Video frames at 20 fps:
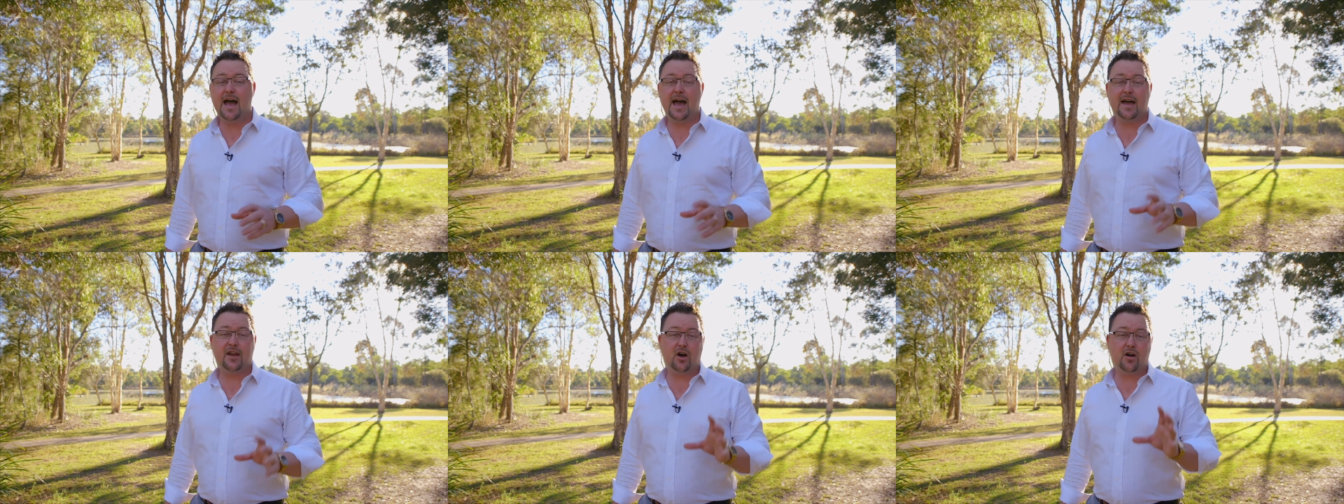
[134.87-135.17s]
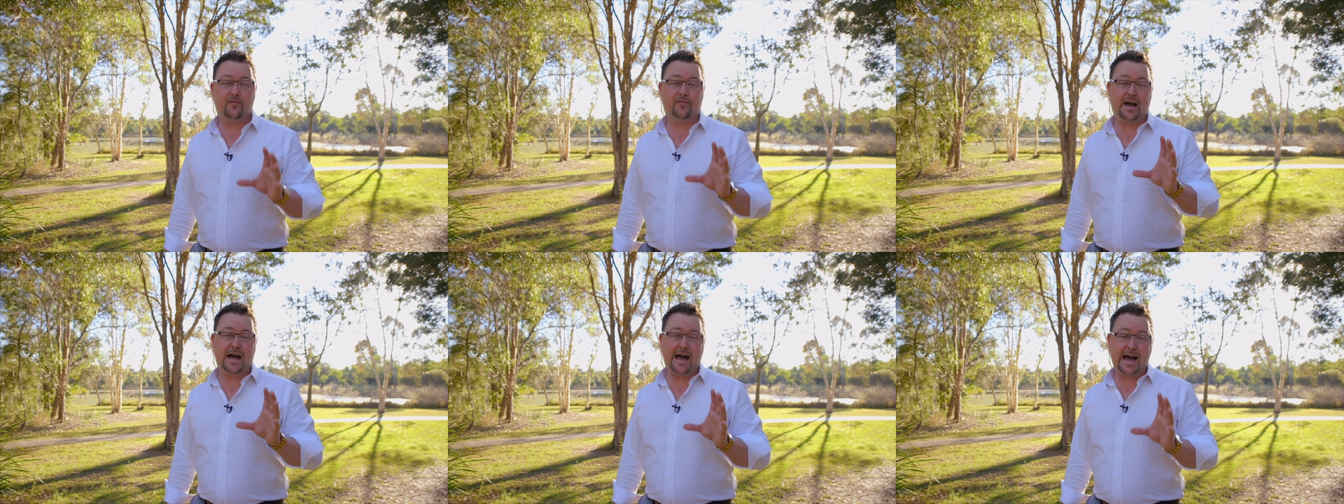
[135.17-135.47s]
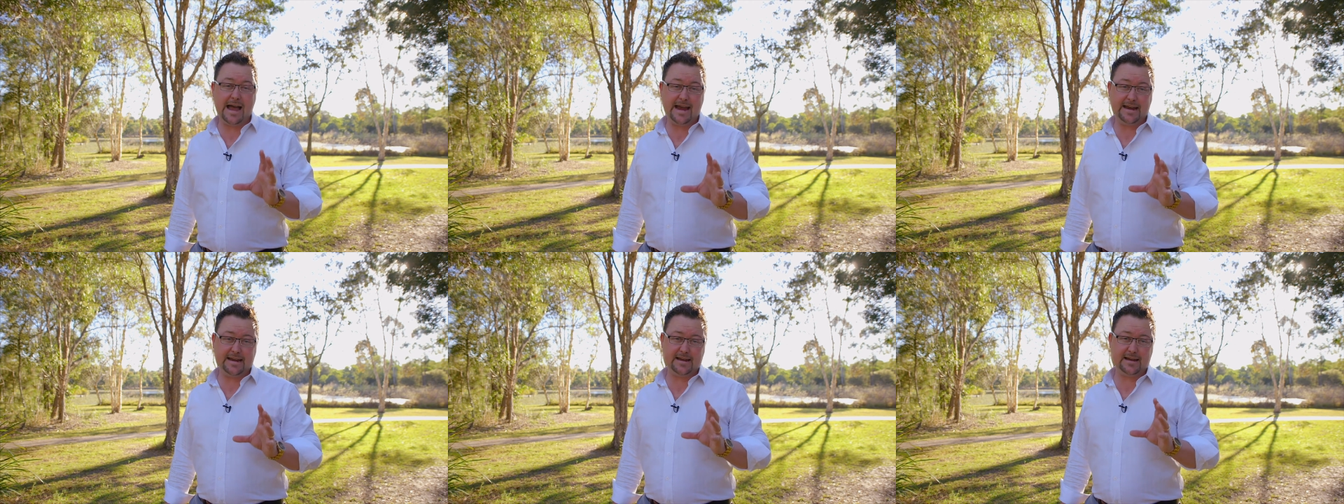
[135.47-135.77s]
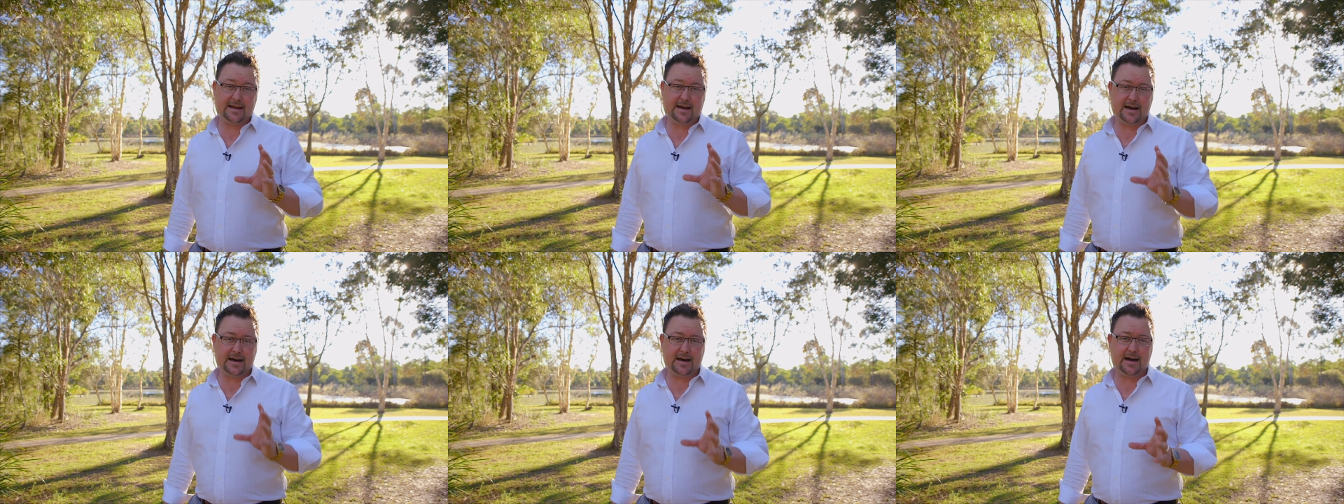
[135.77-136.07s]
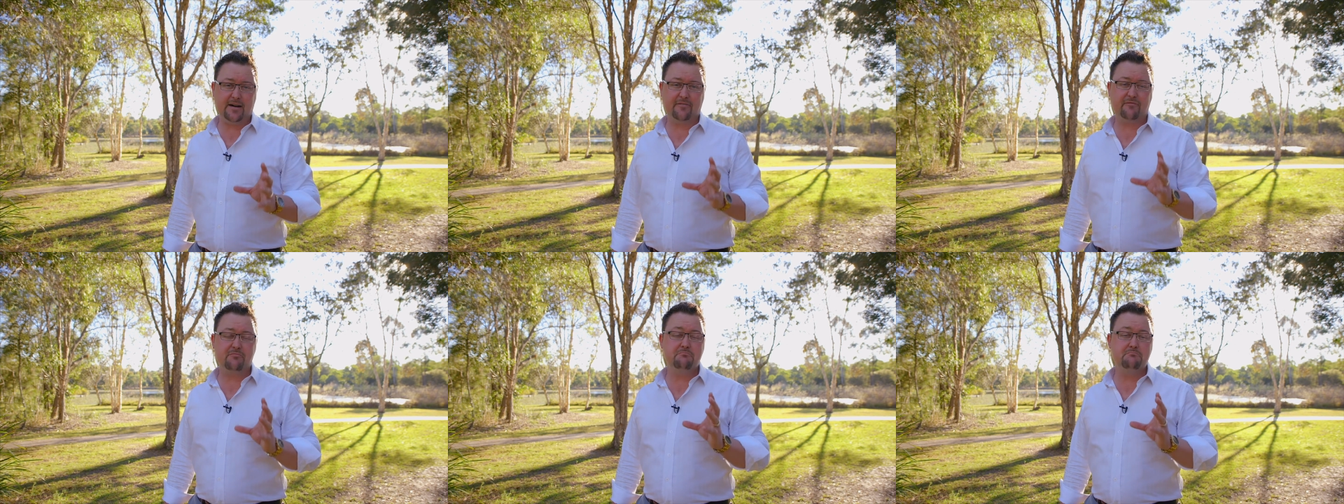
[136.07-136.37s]
and over
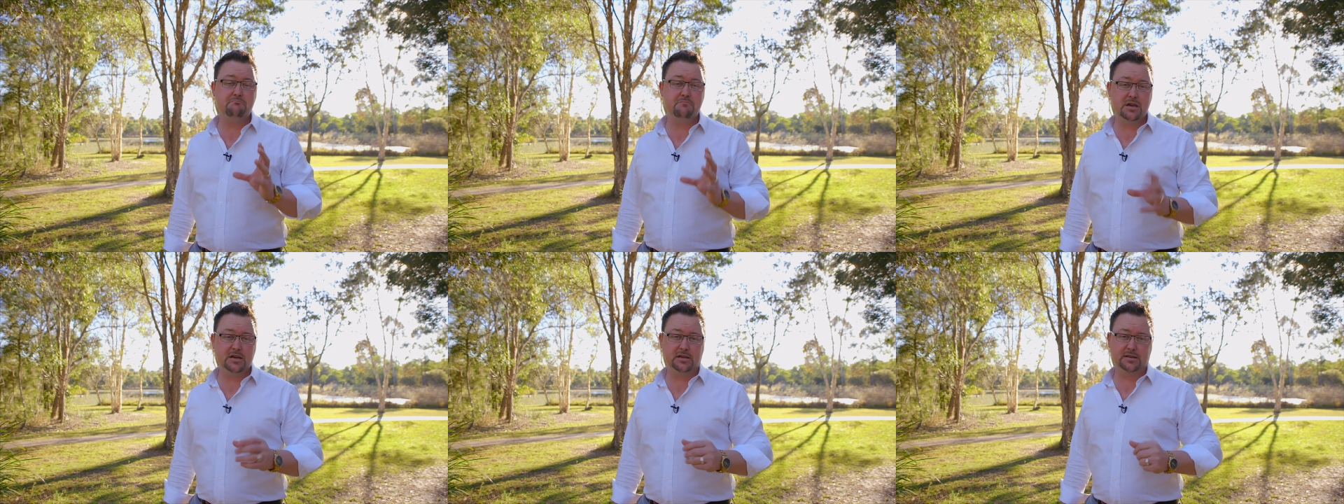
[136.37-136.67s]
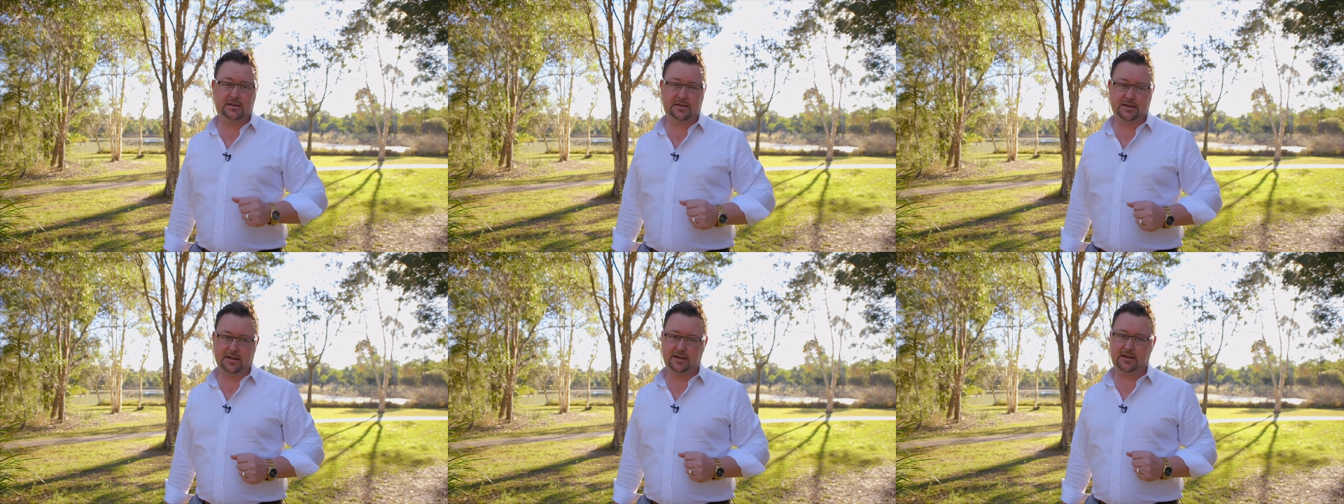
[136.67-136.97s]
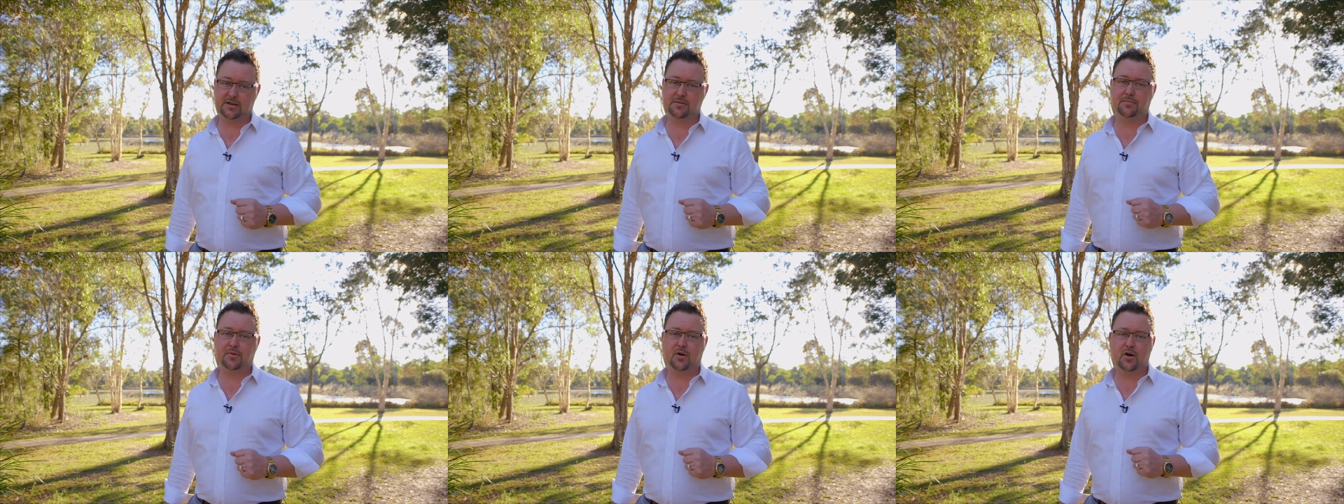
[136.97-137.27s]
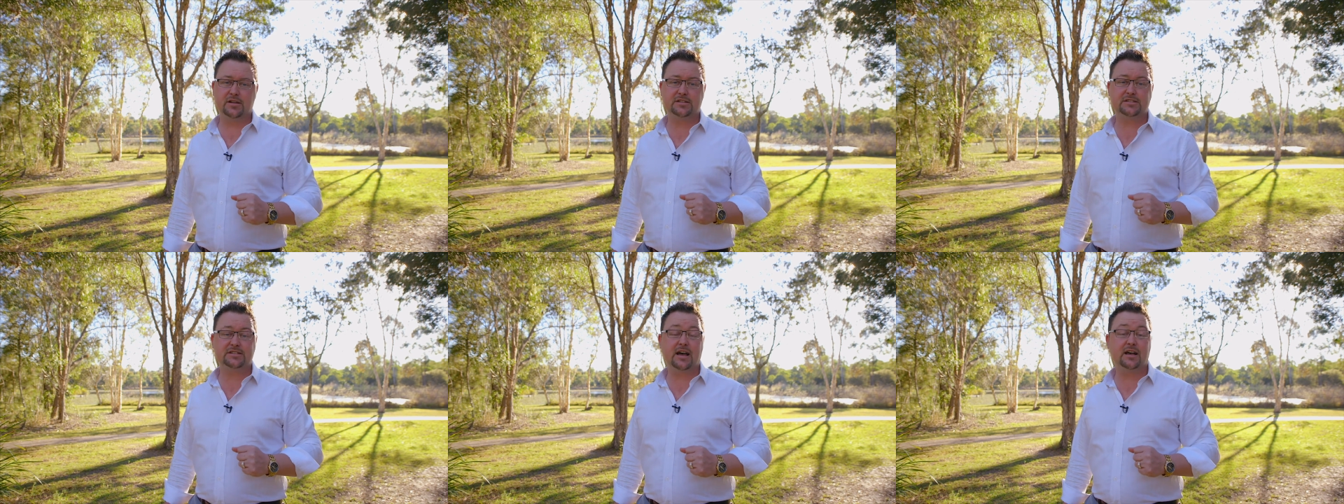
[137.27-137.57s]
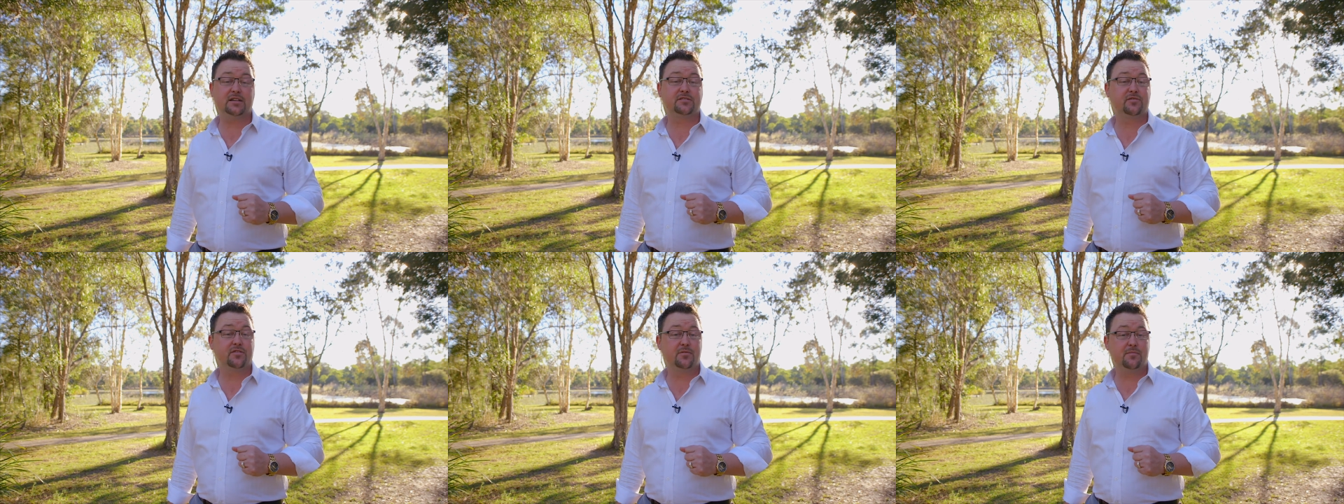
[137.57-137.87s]
$8.5 million in combined
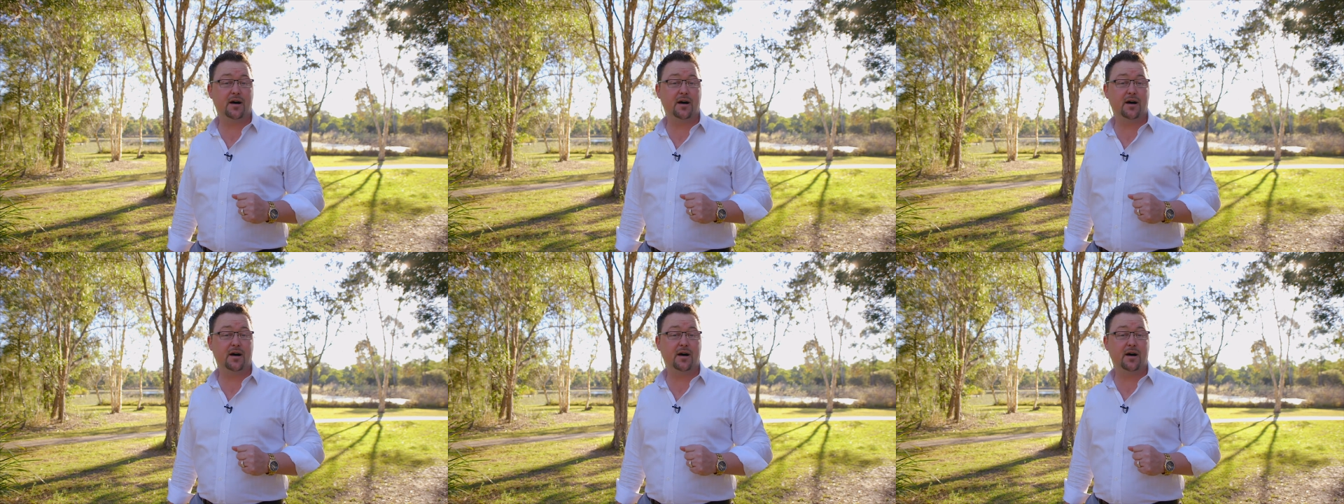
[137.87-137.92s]
sales for the